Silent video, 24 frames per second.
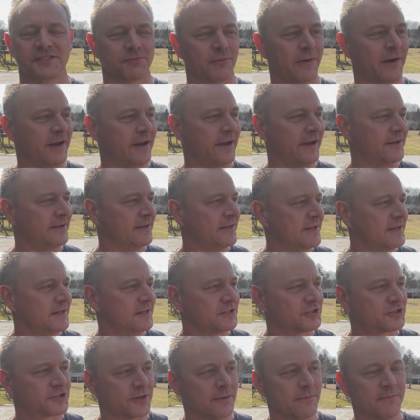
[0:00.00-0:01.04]
Want to
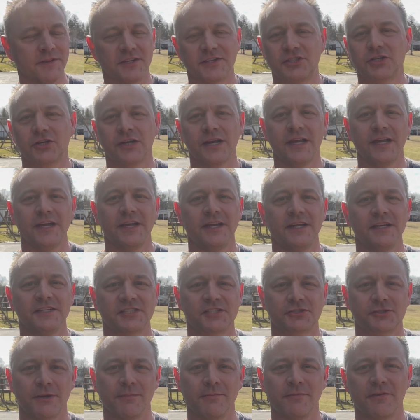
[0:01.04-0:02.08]
trim the trees,
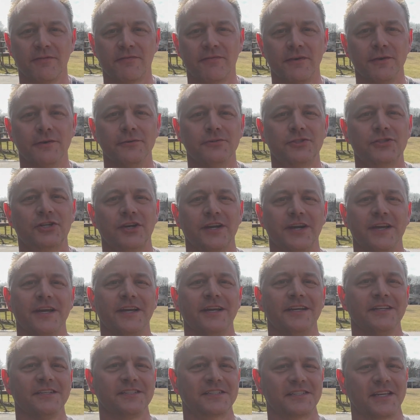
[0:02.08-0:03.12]
trim the fruit
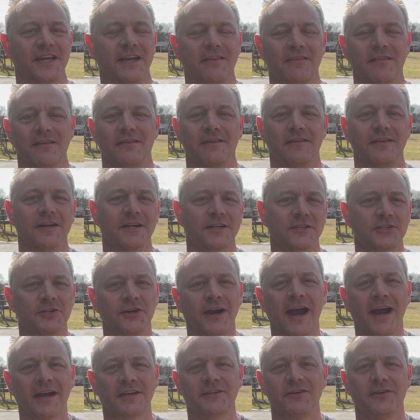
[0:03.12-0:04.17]
trees, get the
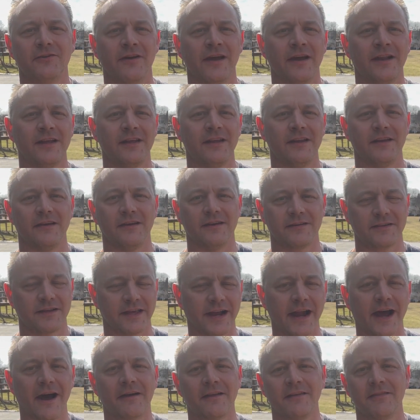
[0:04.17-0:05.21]
tractor ready to get
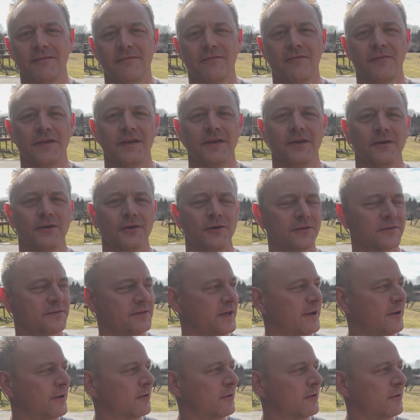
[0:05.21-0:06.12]
out in the field,